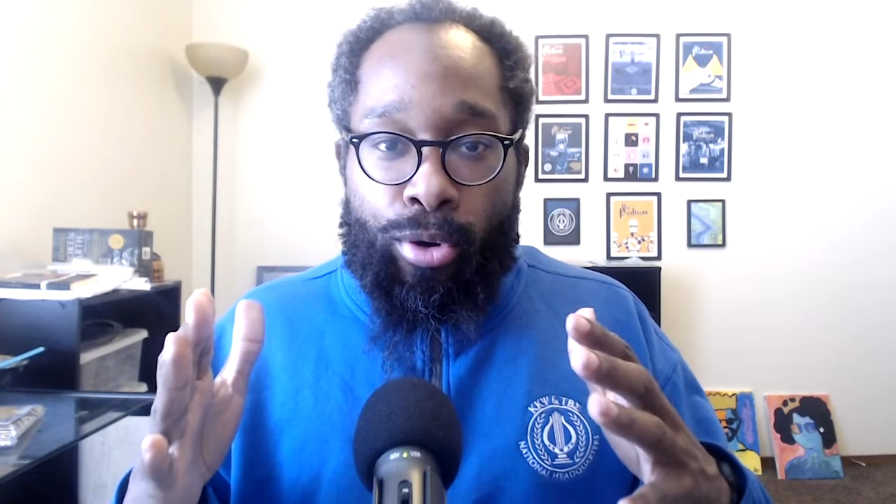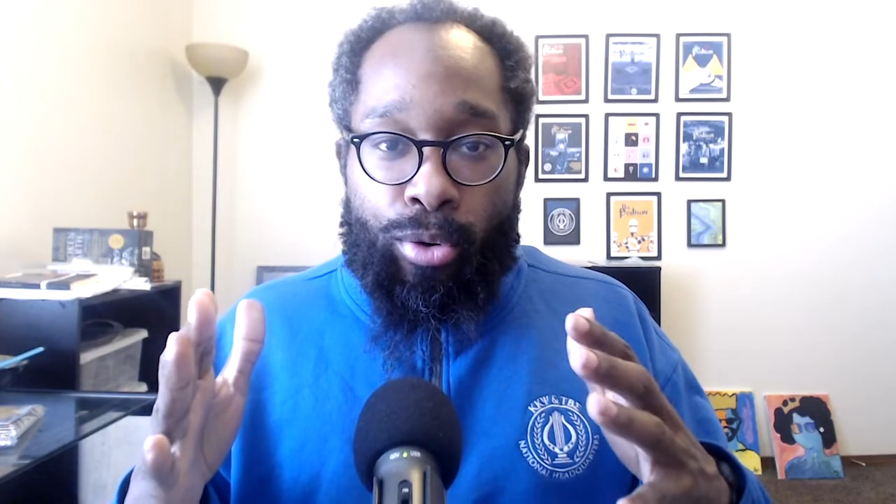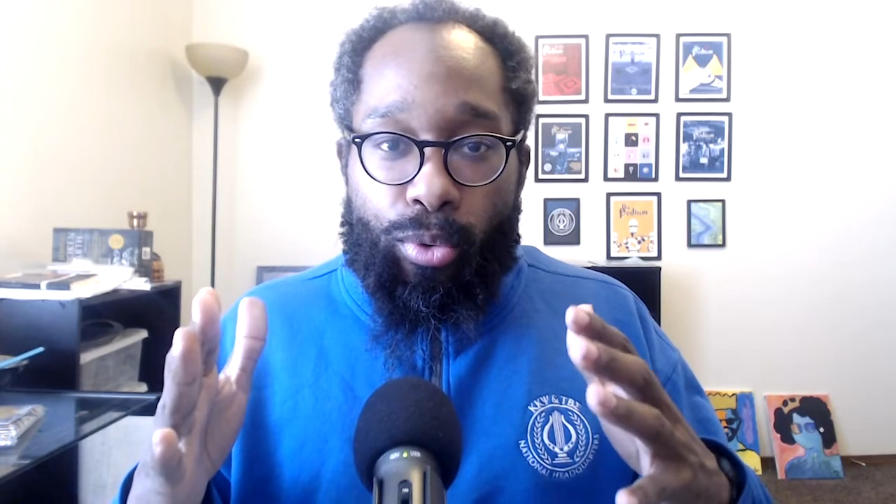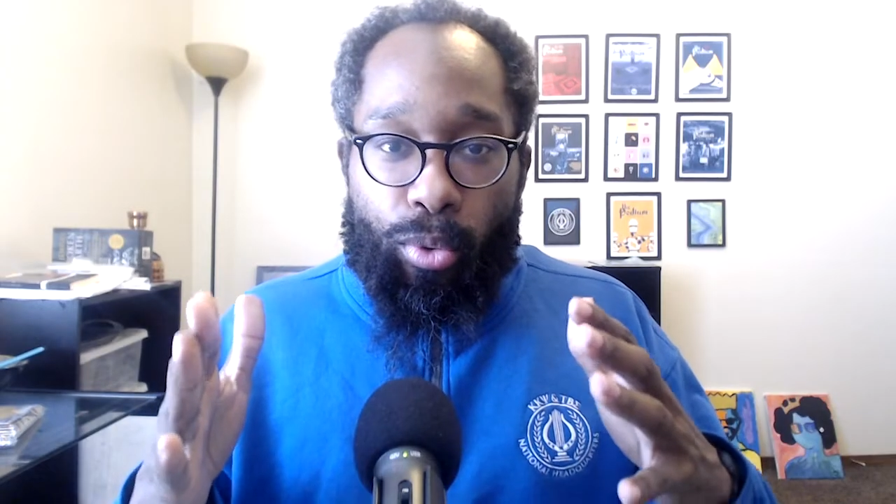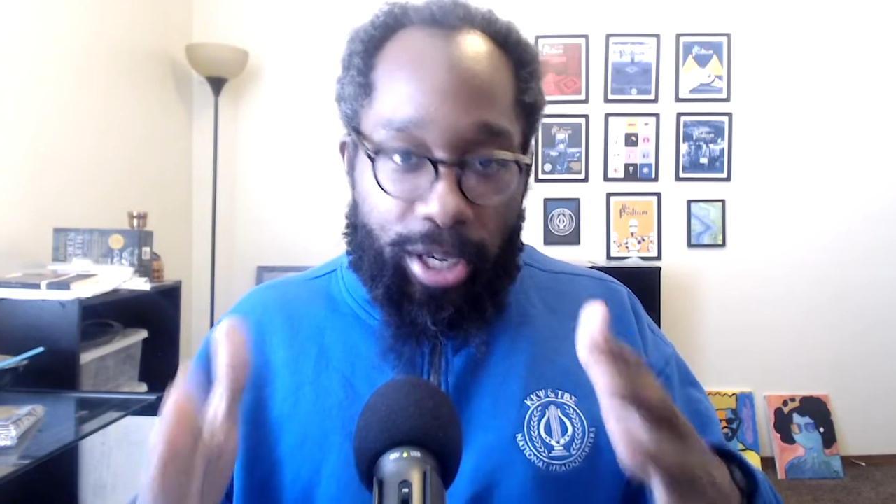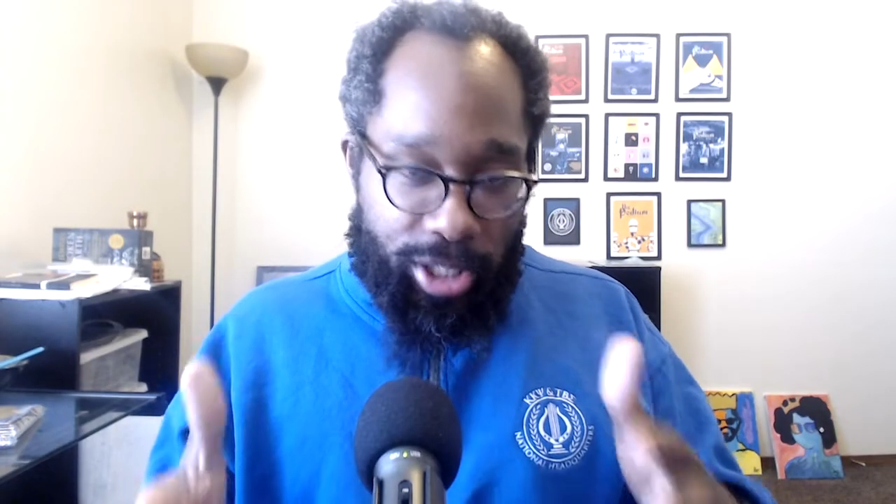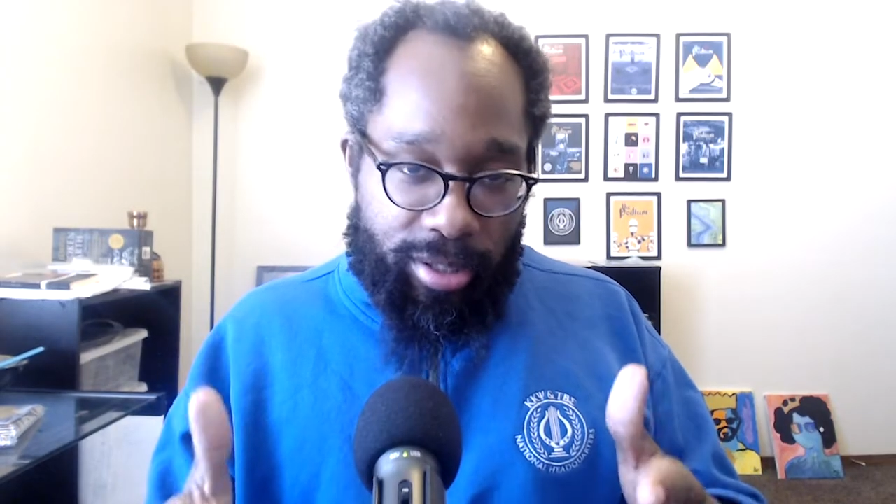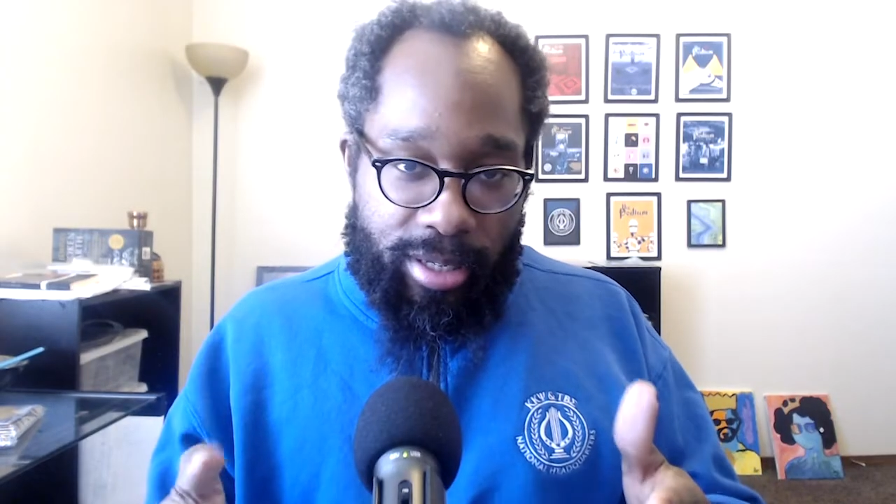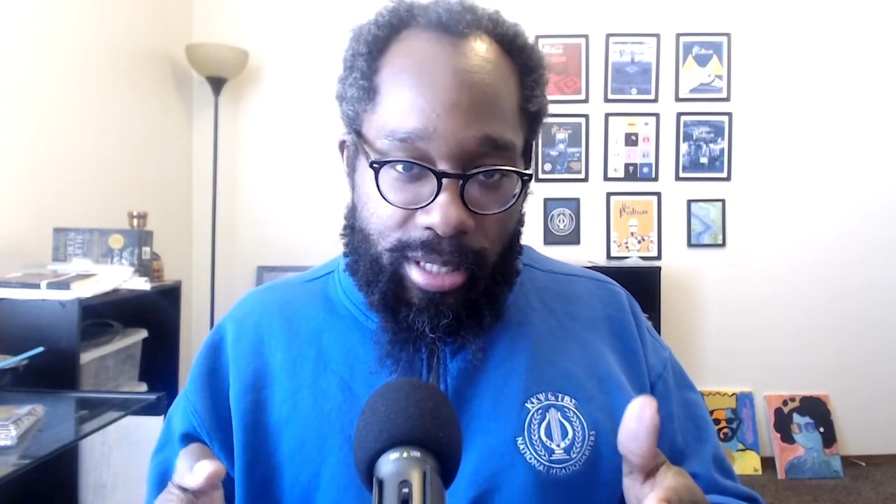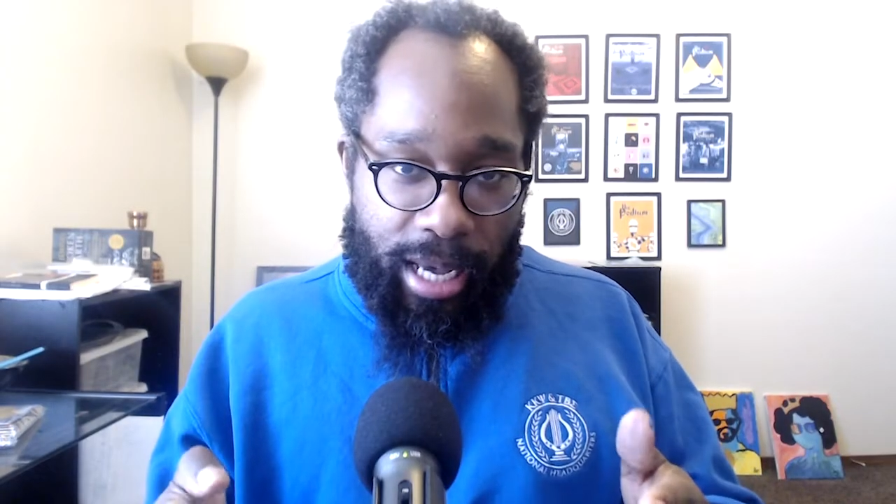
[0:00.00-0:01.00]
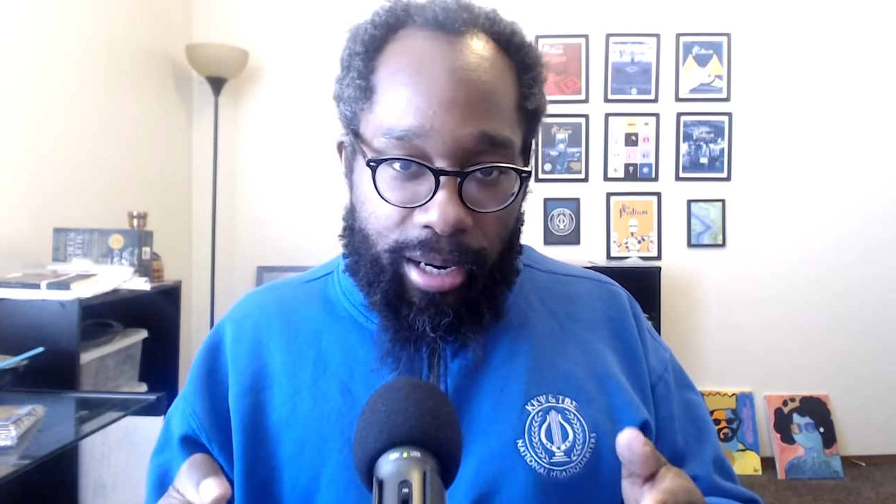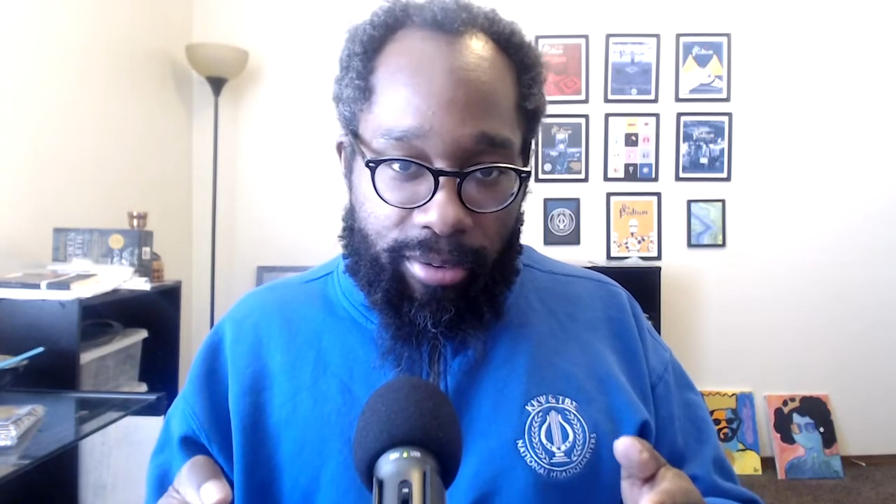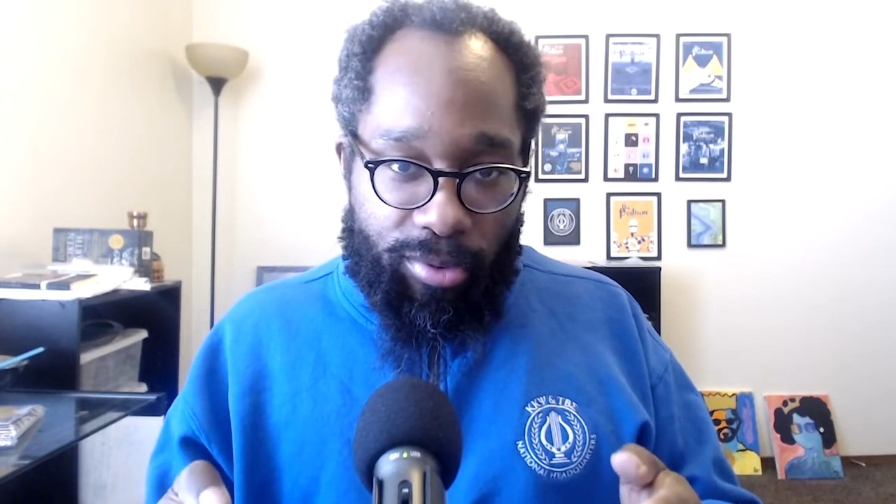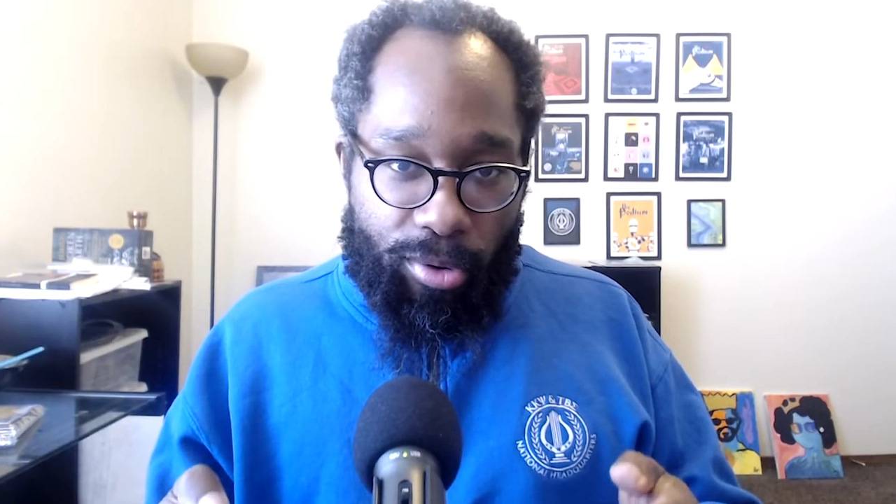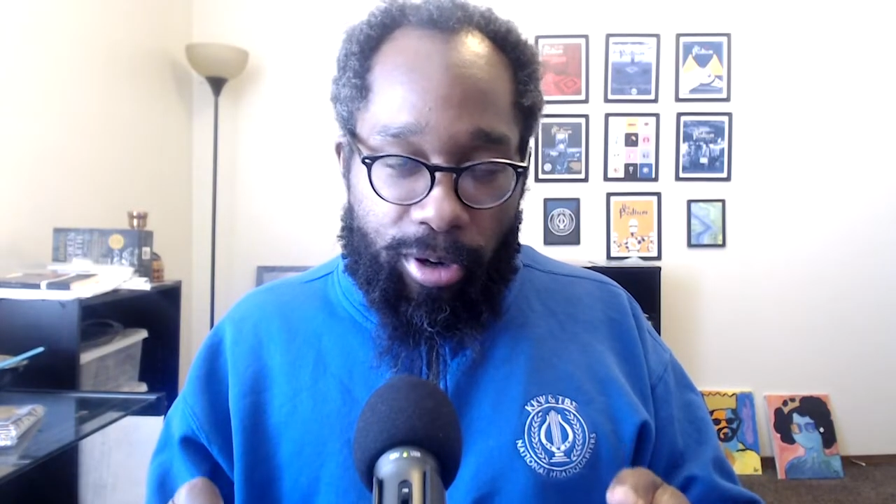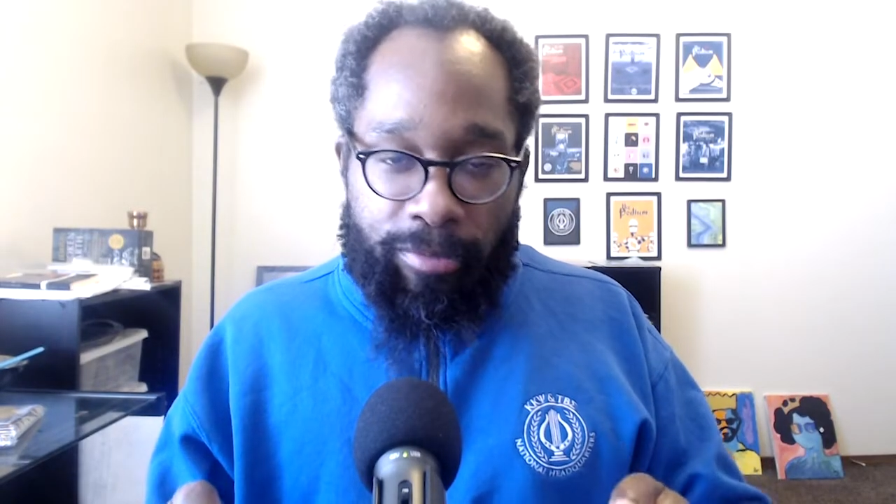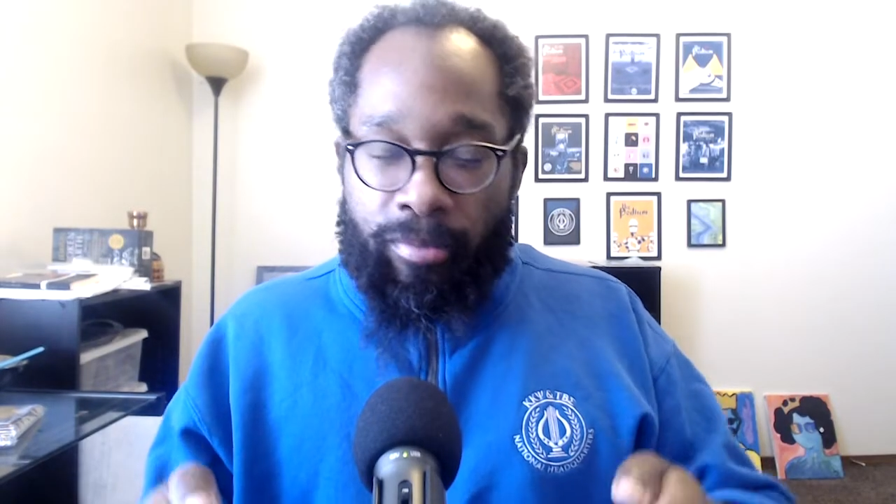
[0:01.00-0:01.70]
what you're designing for.